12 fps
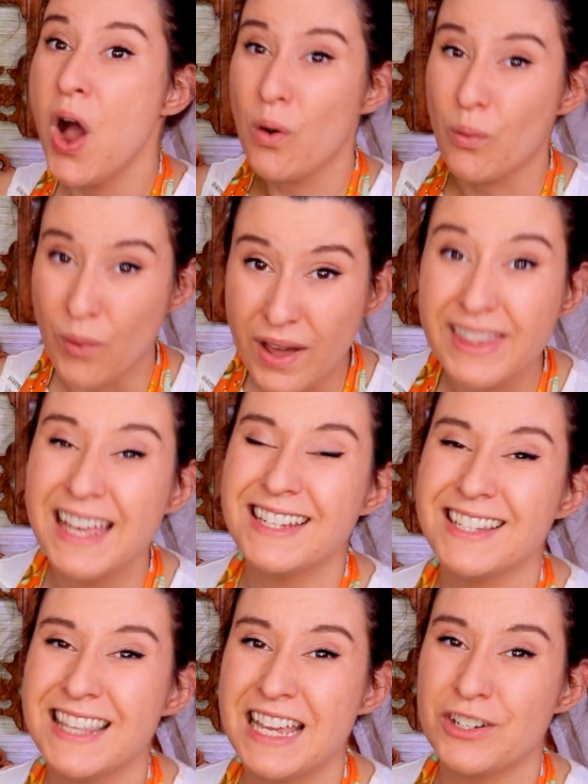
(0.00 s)
One
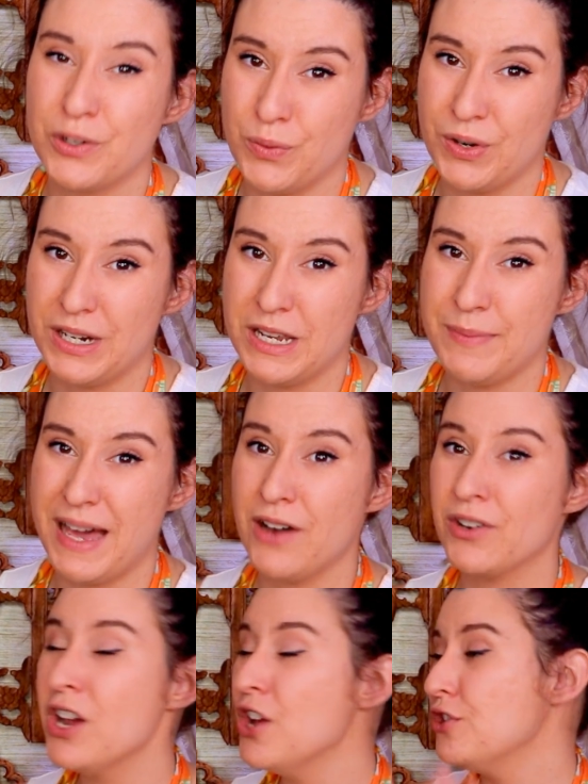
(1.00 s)
less thing to worry
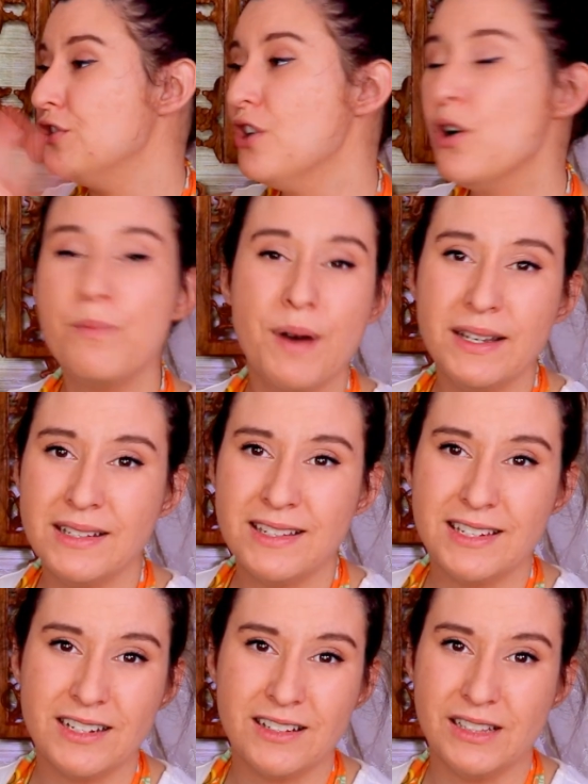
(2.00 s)
about, no
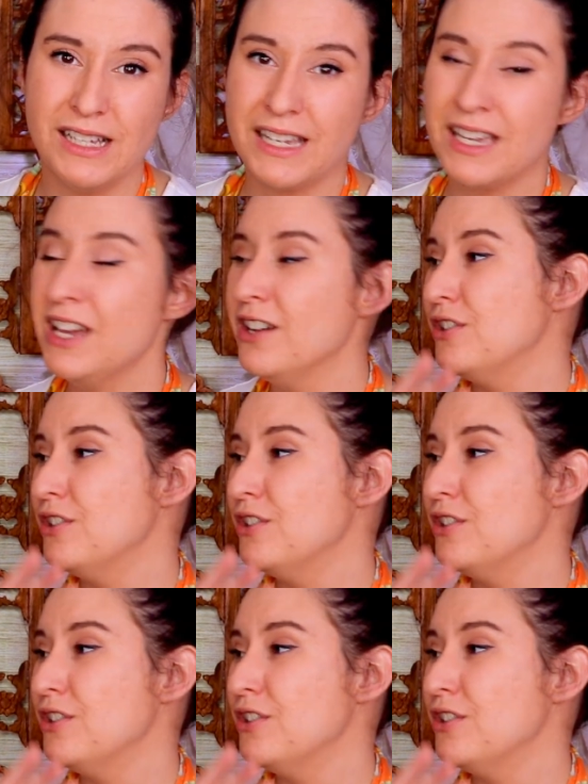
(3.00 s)
buttons to click,